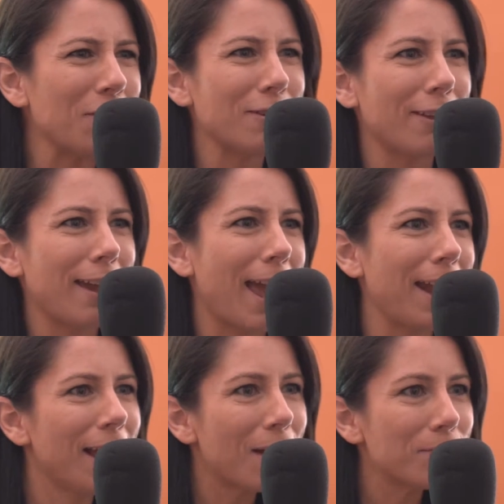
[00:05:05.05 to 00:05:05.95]
aren't really yeah.
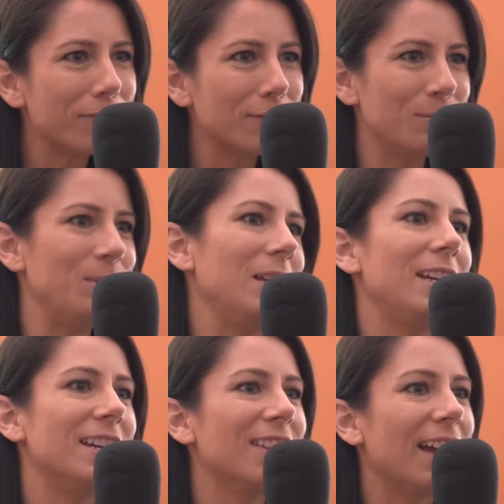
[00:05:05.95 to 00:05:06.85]
adding up for
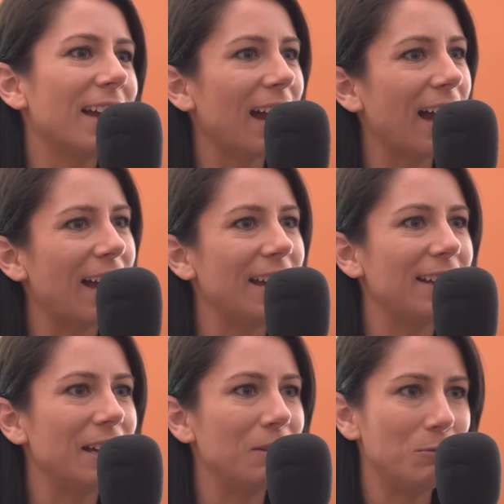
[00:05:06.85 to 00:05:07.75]
me. And yeah, like yeah.
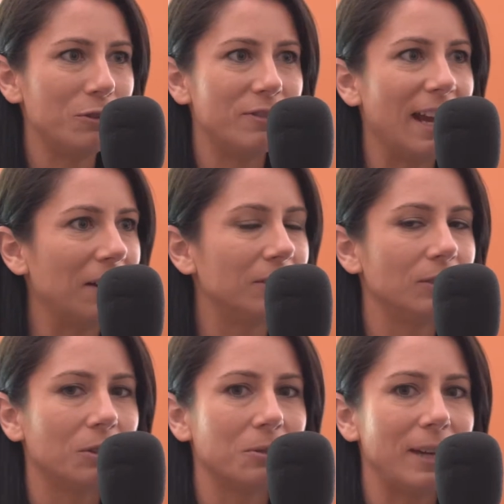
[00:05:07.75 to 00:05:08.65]
I had moved out
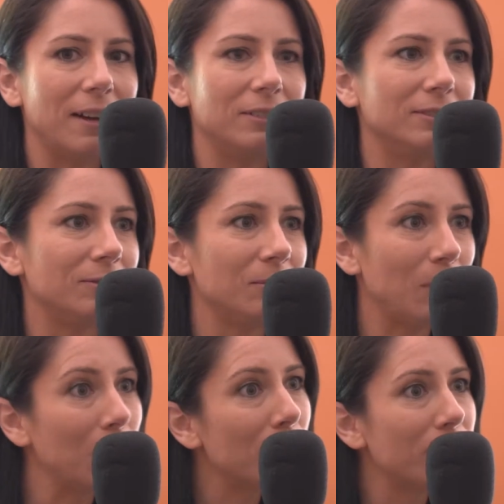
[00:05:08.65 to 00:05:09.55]
all the way out in
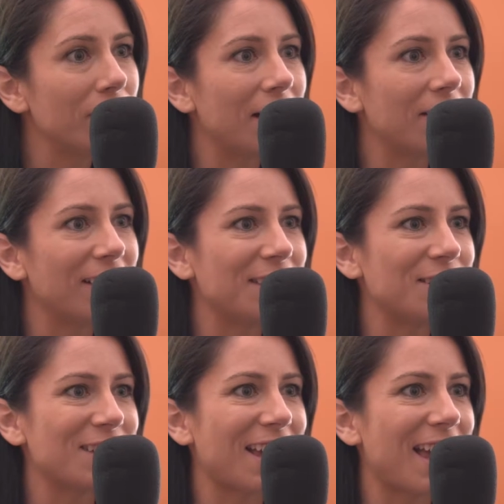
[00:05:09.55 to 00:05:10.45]
Bumblefuck, like
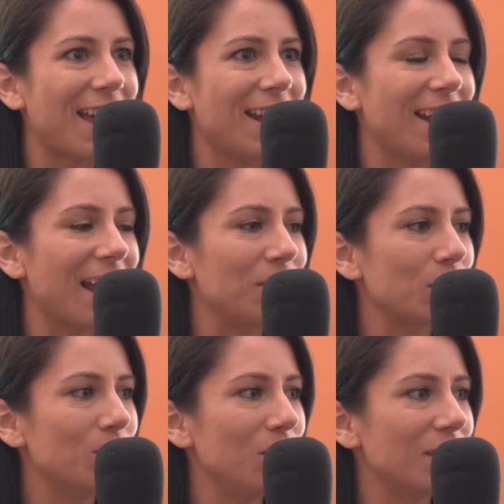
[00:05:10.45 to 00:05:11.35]
you yeah, said, yeah. and I was
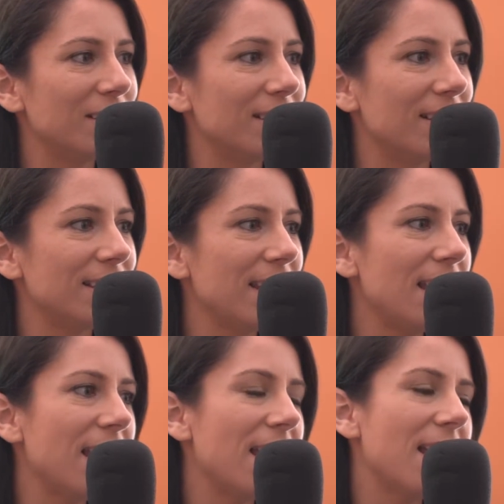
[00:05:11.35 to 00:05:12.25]
commuting to the
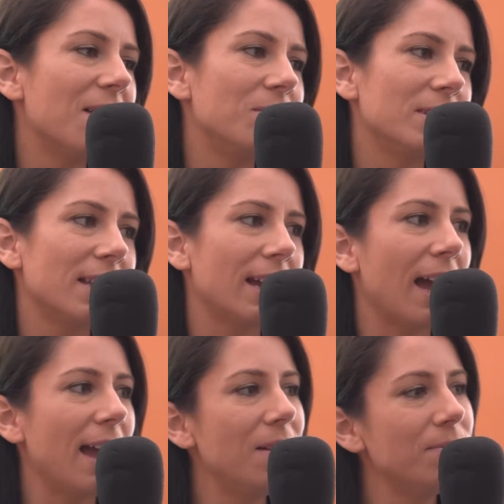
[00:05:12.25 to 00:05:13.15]
city, and I'm just like,
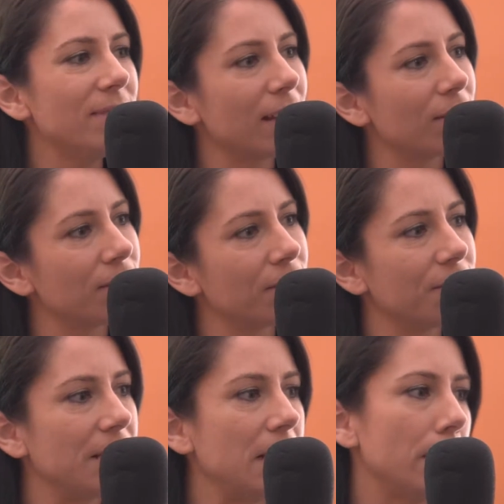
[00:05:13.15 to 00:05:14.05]
I'm like
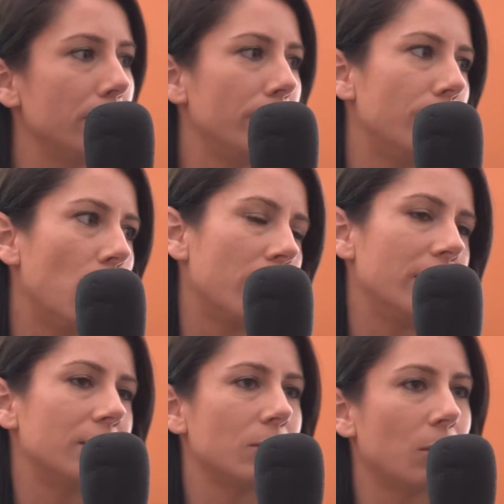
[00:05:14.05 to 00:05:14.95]
thirty-four
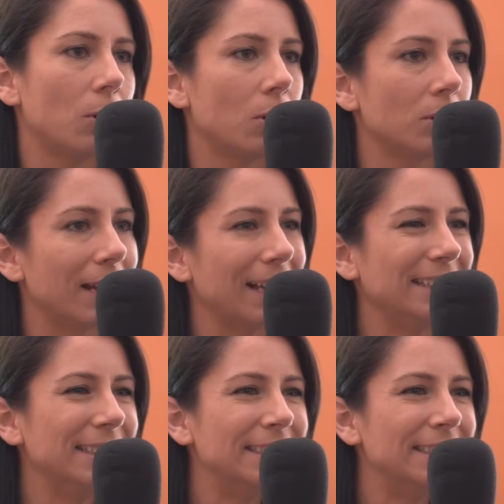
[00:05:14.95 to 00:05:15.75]
years old. Like